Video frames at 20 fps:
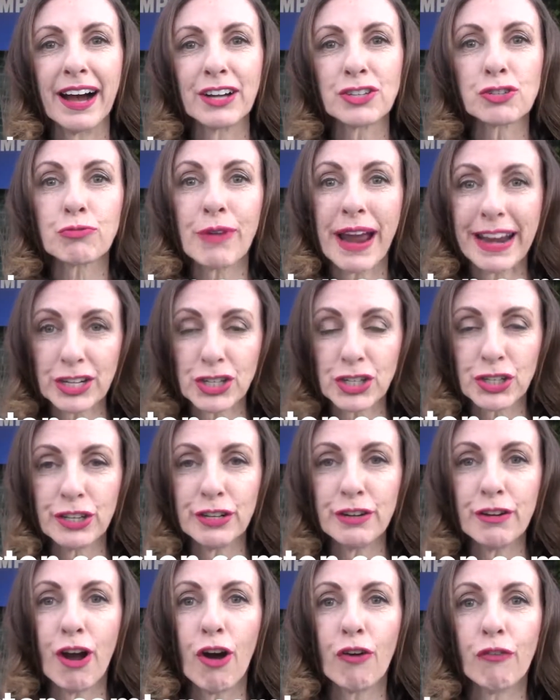
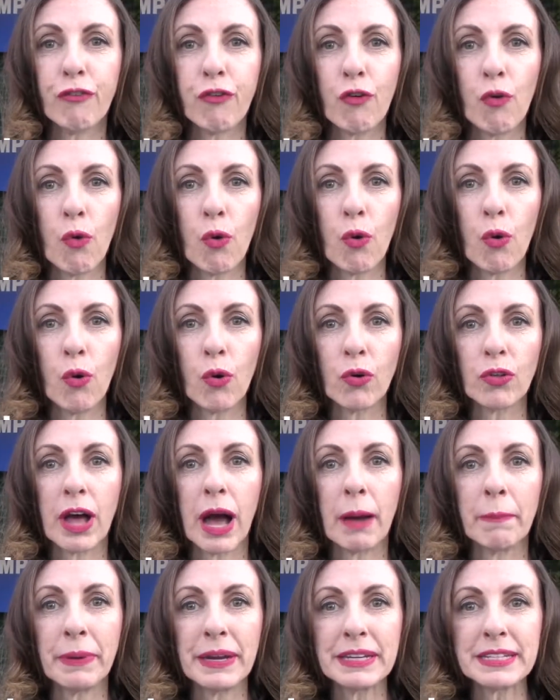traction for
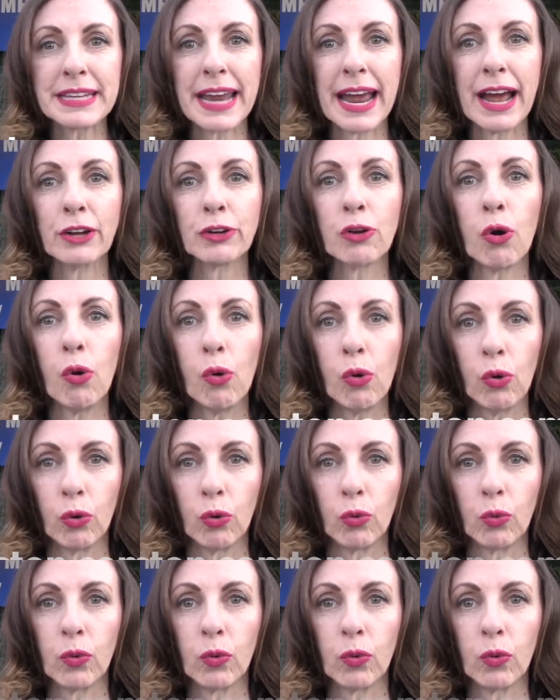a Pitt Town Hall.